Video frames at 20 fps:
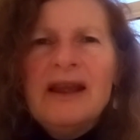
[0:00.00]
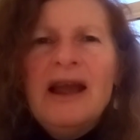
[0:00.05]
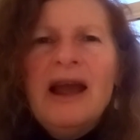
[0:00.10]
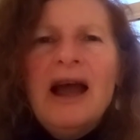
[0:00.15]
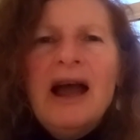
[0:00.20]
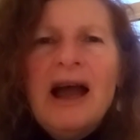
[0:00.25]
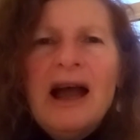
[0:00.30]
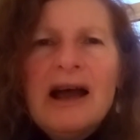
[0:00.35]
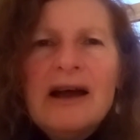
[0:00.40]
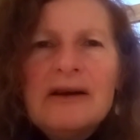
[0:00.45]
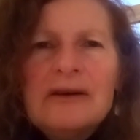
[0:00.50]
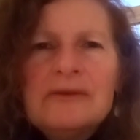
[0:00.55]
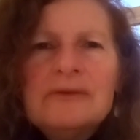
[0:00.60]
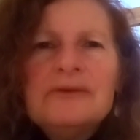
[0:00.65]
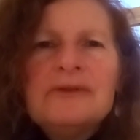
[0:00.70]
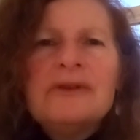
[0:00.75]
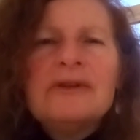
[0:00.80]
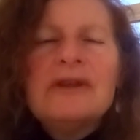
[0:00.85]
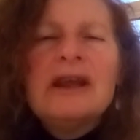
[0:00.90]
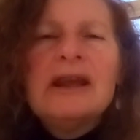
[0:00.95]
How
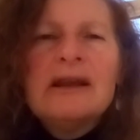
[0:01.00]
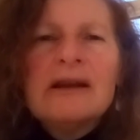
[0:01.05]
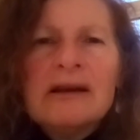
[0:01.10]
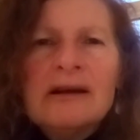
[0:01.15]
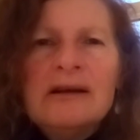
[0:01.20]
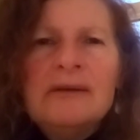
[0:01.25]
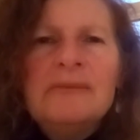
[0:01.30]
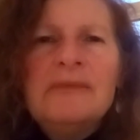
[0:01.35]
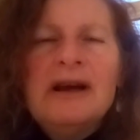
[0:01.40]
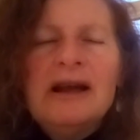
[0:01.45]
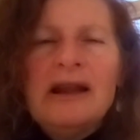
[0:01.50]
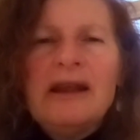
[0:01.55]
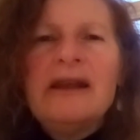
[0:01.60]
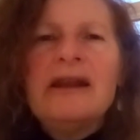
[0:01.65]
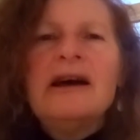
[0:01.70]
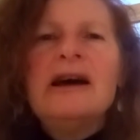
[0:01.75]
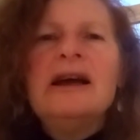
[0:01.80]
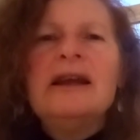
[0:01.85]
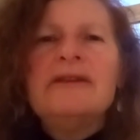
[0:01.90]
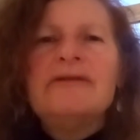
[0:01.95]
do they come
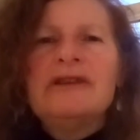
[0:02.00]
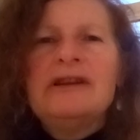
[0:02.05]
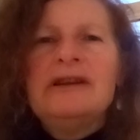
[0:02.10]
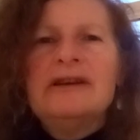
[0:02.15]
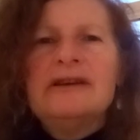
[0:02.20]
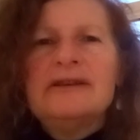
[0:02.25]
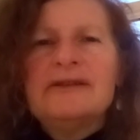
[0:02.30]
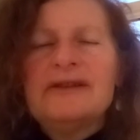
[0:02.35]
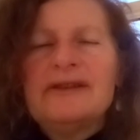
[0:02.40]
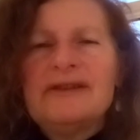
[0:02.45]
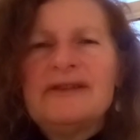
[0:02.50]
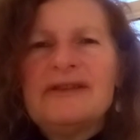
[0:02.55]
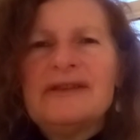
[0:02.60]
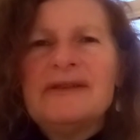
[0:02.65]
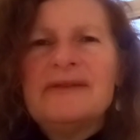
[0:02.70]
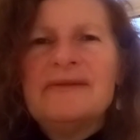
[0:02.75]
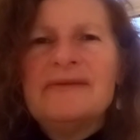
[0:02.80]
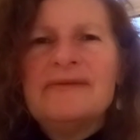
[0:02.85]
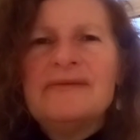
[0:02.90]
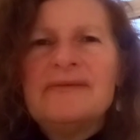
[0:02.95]
alive in us?
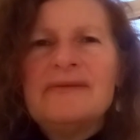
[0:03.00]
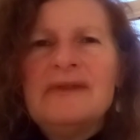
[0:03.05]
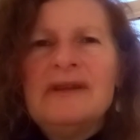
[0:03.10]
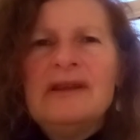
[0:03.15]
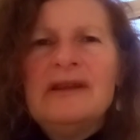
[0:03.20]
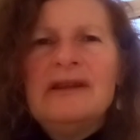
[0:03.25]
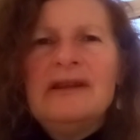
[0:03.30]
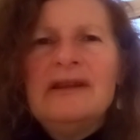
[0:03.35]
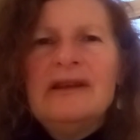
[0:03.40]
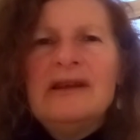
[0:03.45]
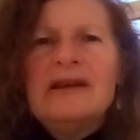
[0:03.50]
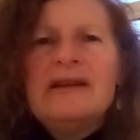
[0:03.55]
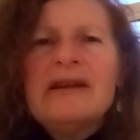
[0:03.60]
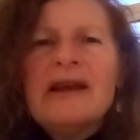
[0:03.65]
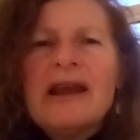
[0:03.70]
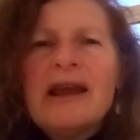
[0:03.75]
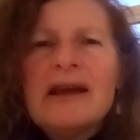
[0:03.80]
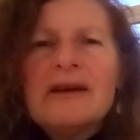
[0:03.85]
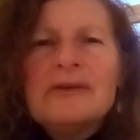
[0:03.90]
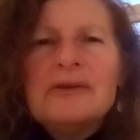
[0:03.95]
And
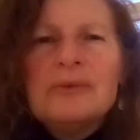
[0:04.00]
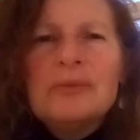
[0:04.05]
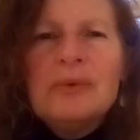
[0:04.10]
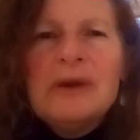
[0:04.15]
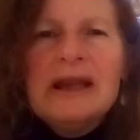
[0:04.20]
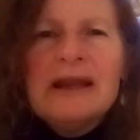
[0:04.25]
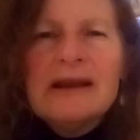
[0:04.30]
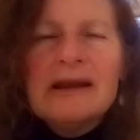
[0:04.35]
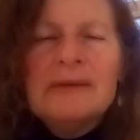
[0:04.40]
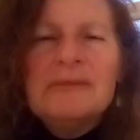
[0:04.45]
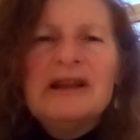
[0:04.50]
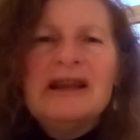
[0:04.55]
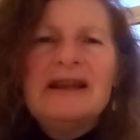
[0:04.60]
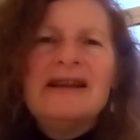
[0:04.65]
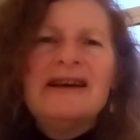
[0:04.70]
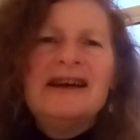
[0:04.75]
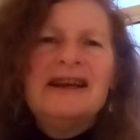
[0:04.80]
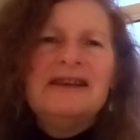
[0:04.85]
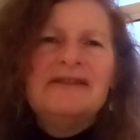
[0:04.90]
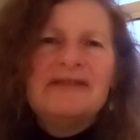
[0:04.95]
how do we come
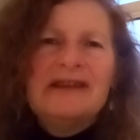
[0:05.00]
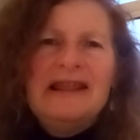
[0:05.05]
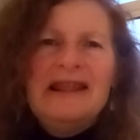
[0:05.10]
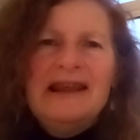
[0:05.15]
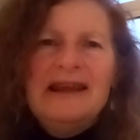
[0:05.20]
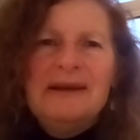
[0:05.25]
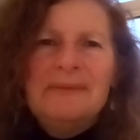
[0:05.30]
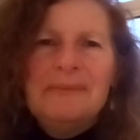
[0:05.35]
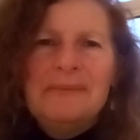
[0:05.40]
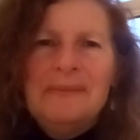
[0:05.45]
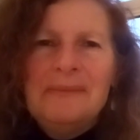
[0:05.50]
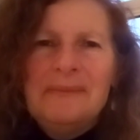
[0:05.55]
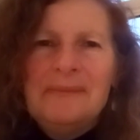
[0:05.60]
alive in them?